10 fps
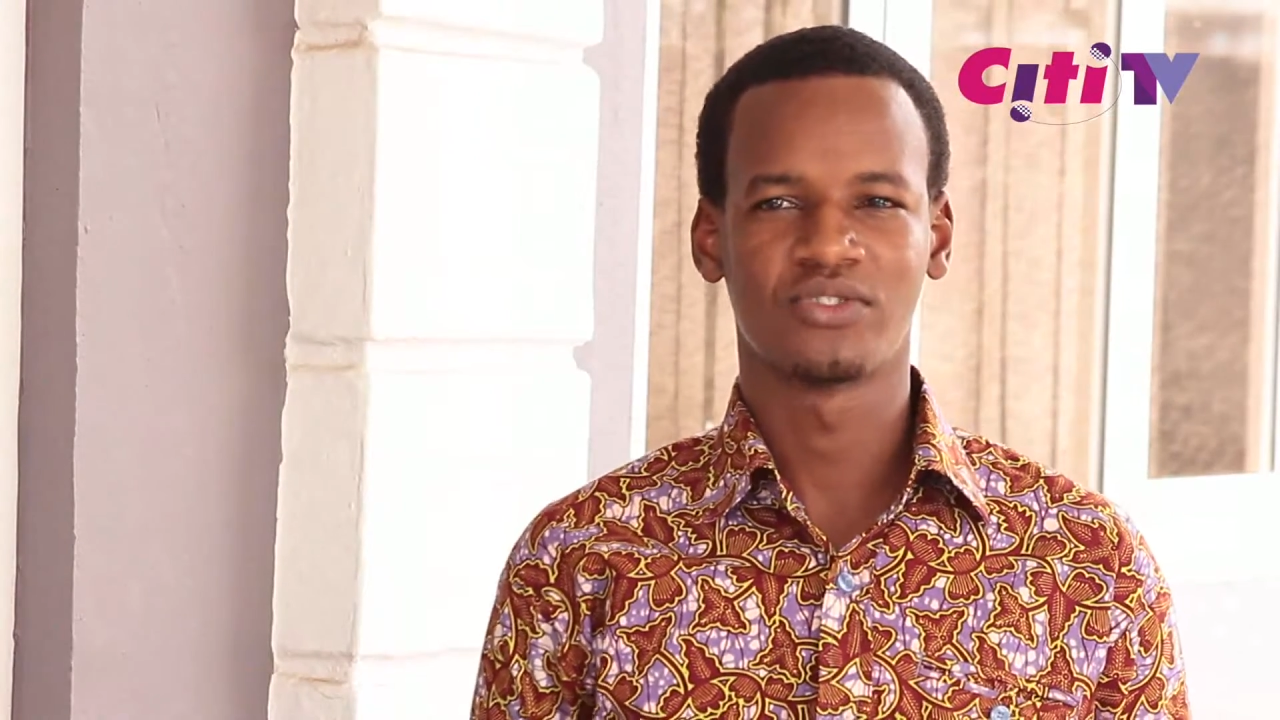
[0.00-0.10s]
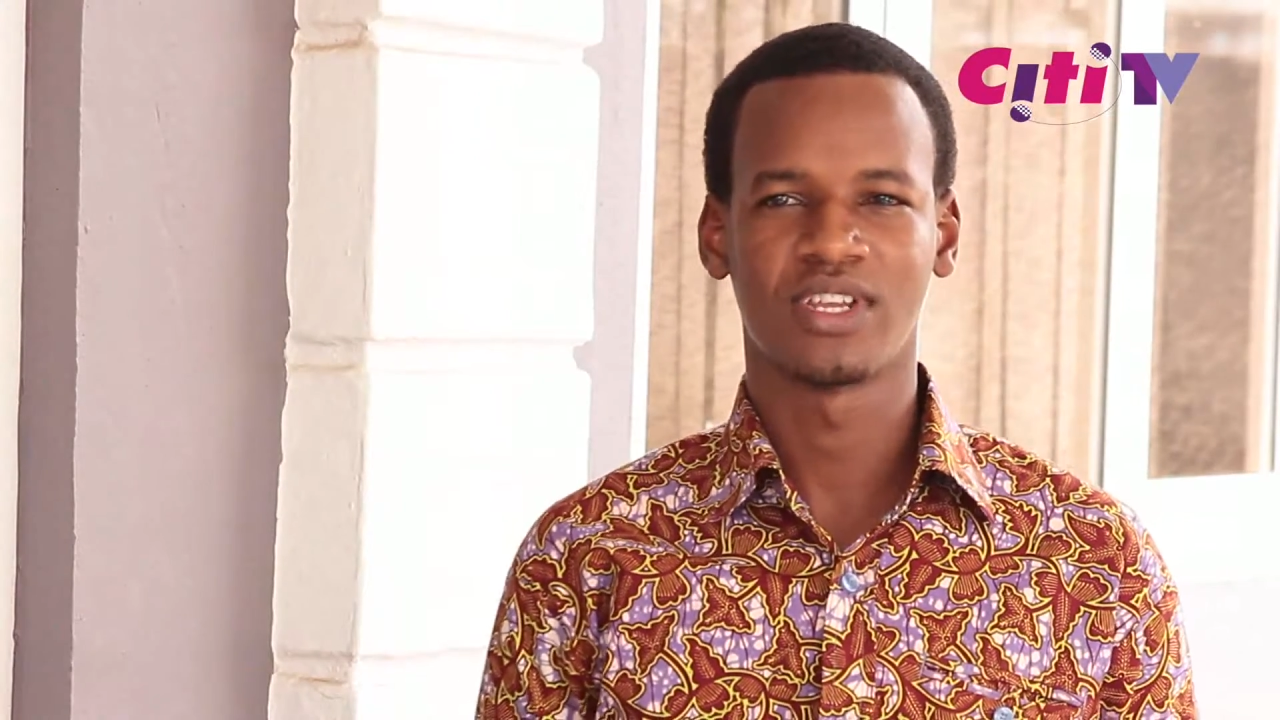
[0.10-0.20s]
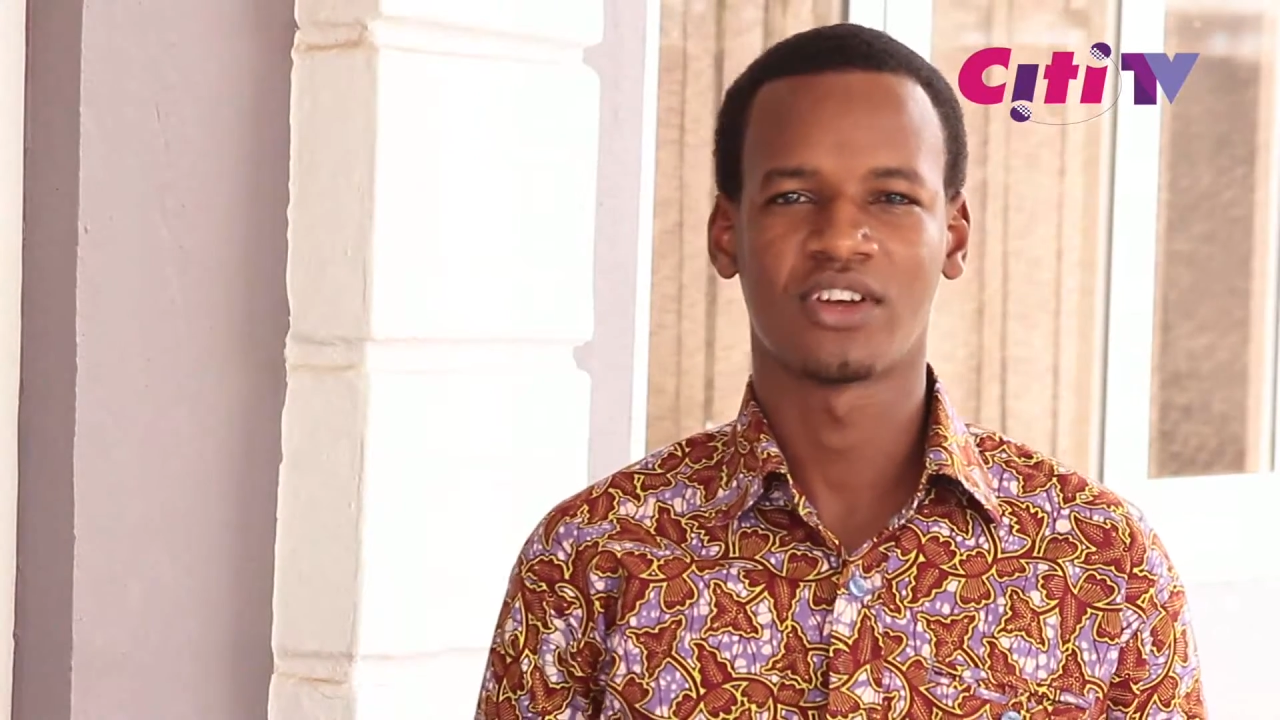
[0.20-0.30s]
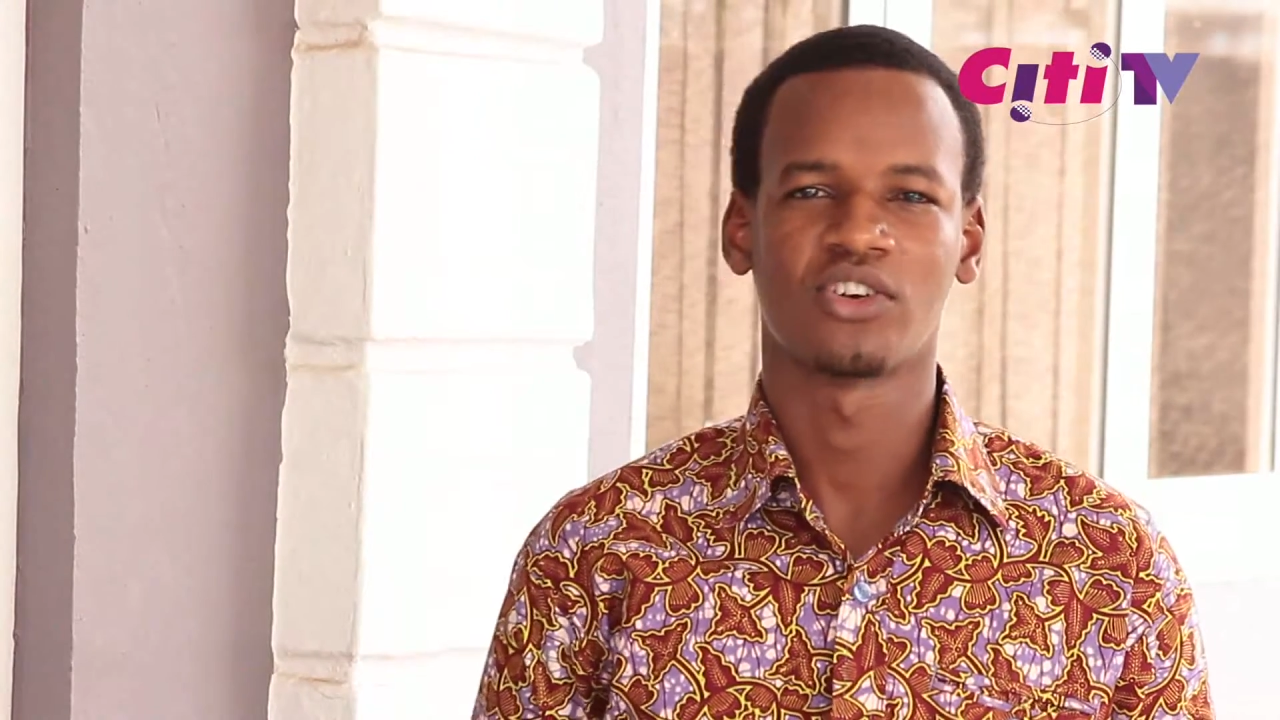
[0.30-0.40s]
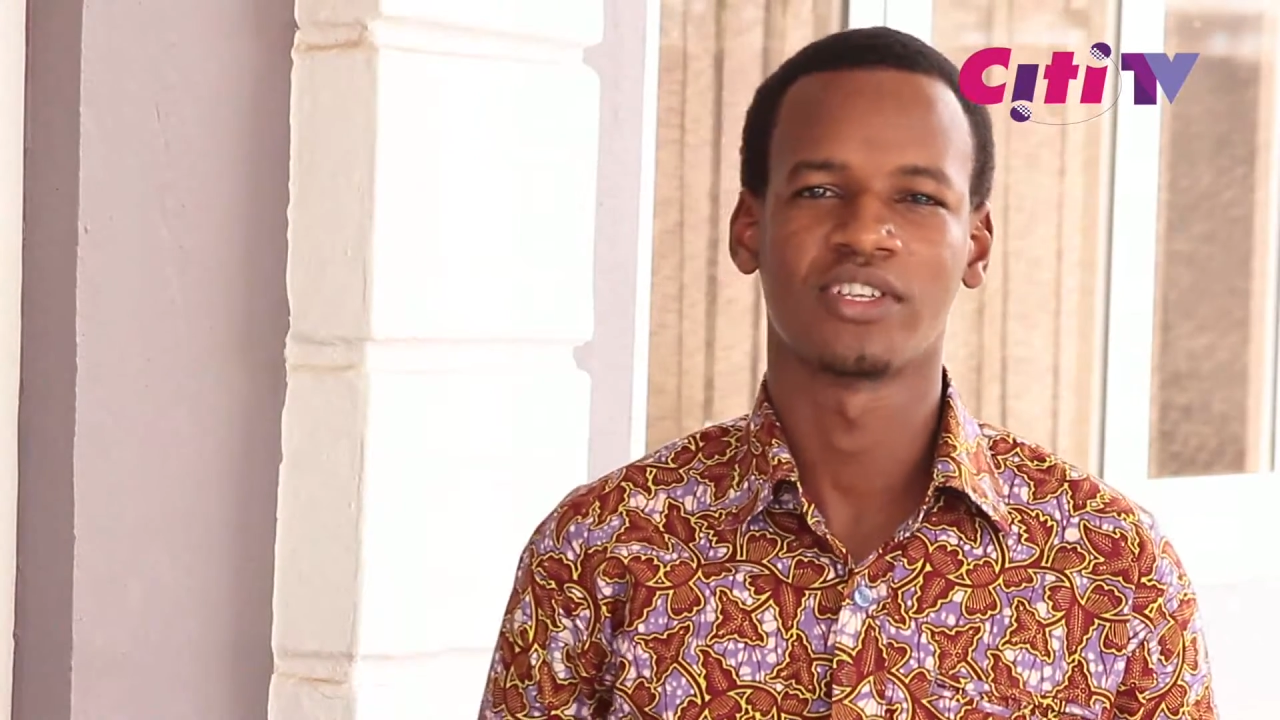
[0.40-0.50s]
to
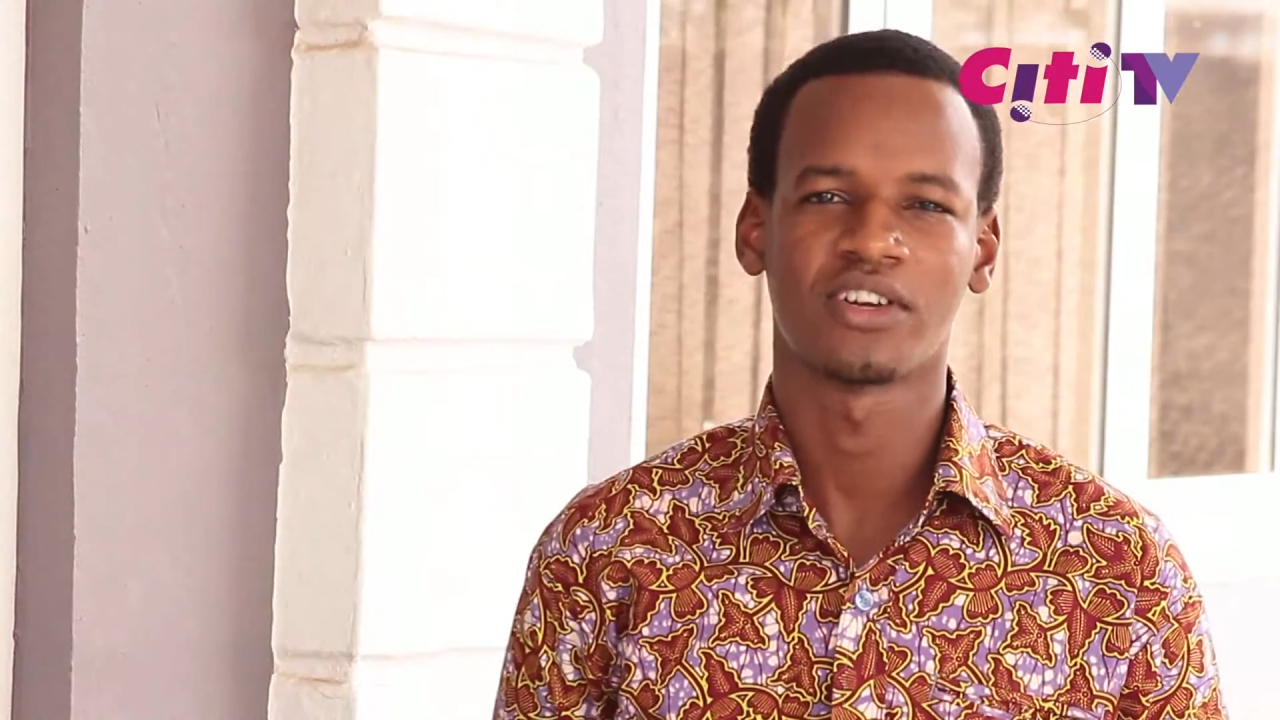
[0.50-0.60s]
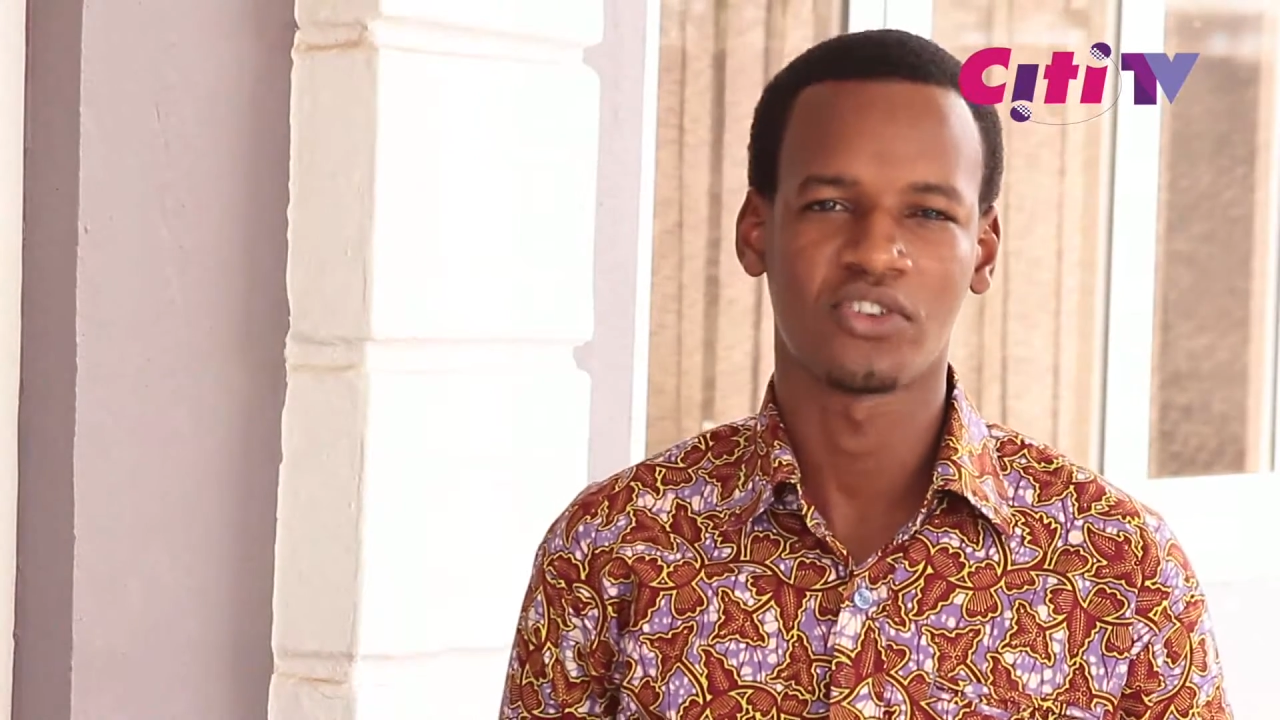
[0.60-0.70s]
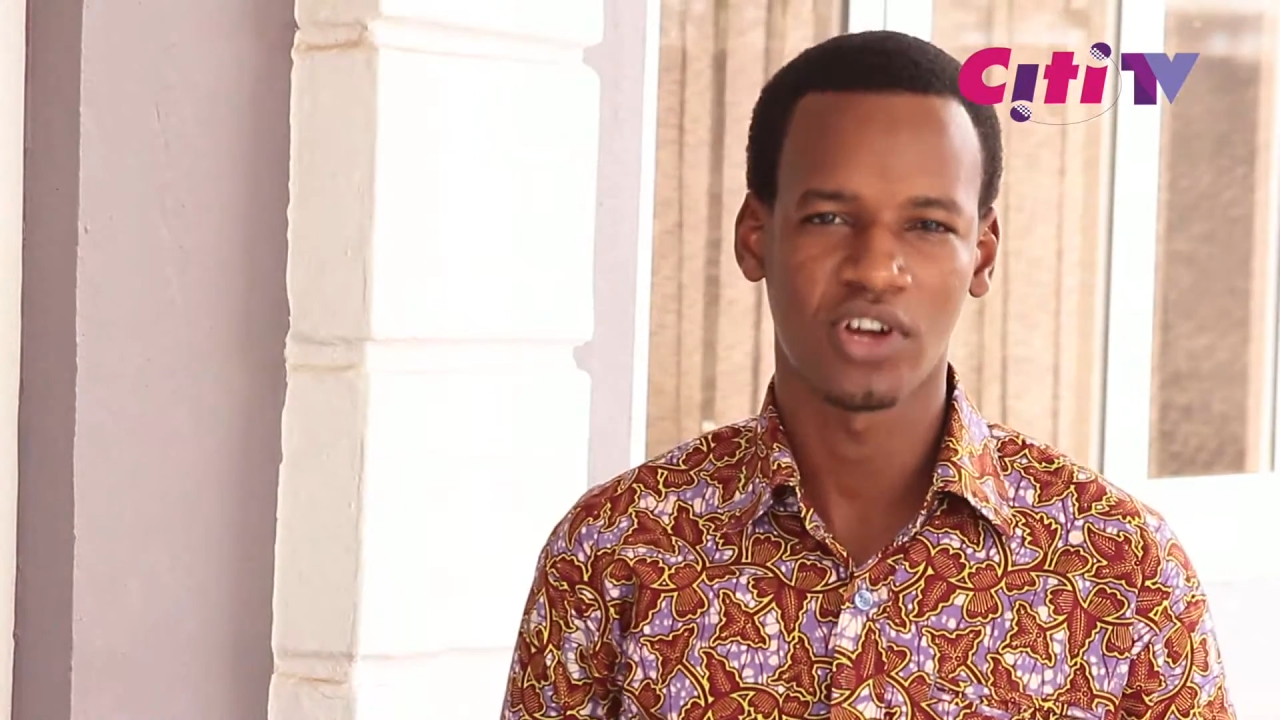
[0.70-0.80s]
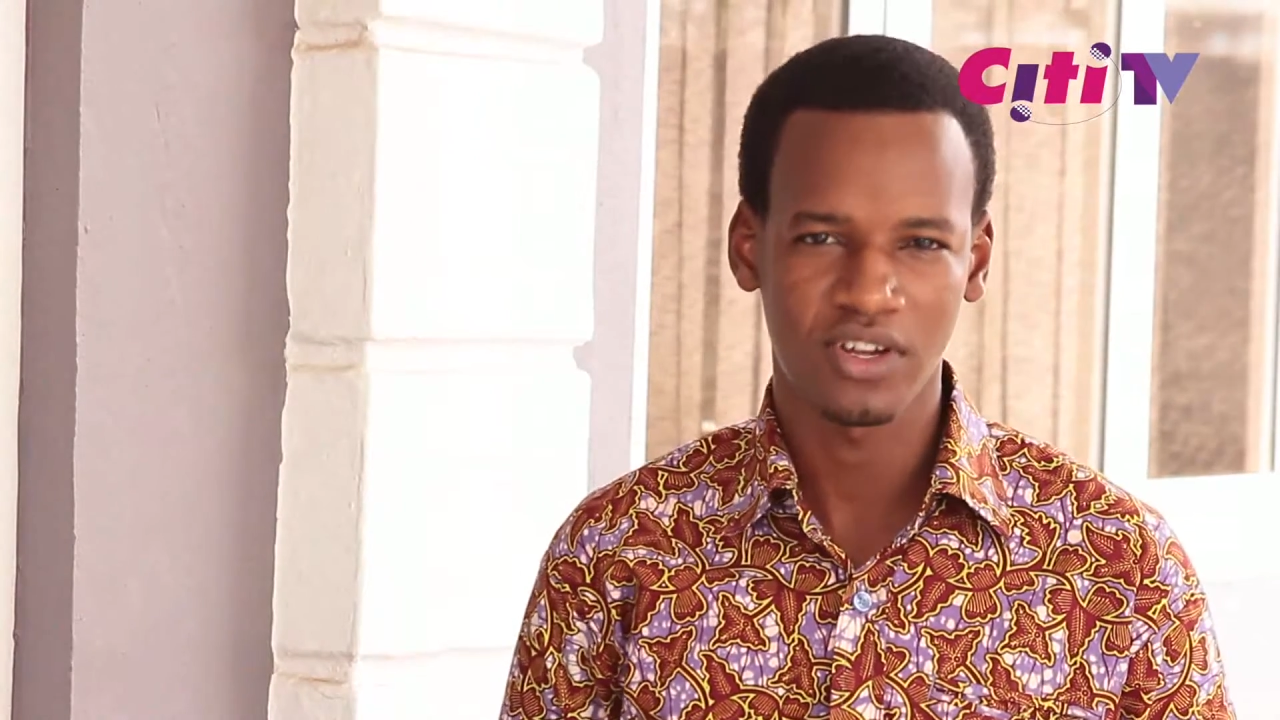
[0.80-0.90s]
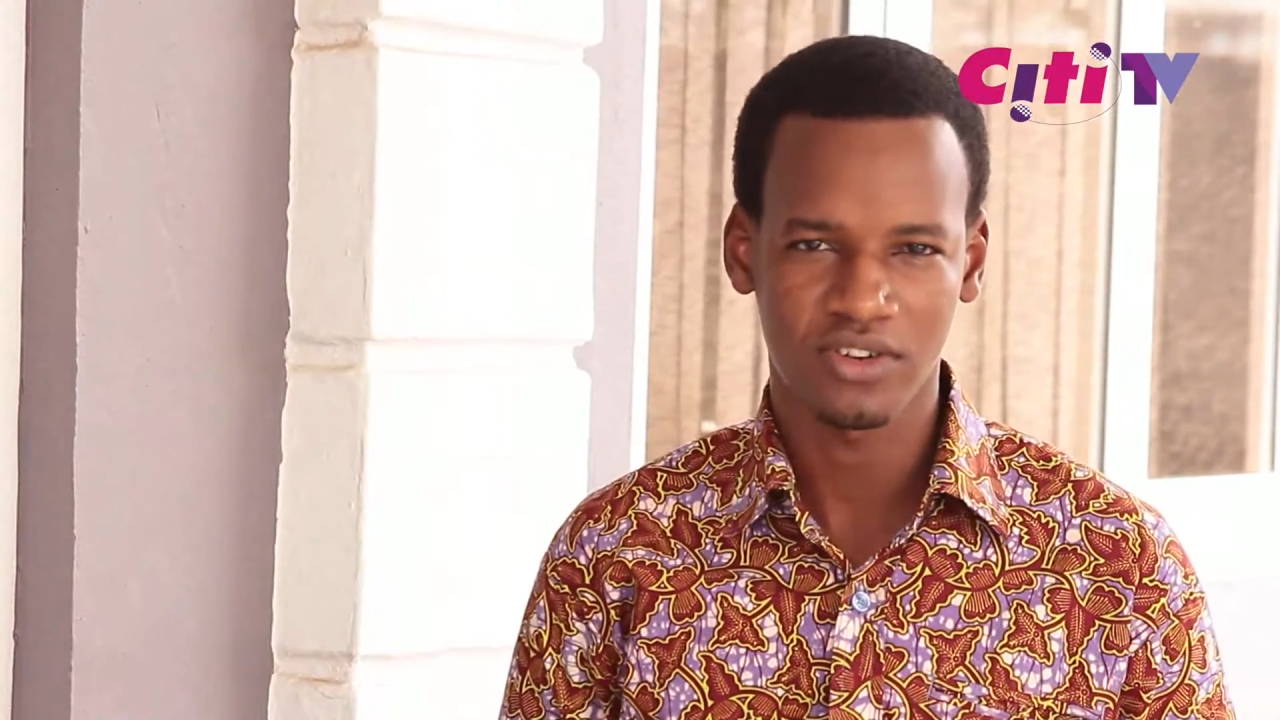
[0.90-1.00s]
the Klottey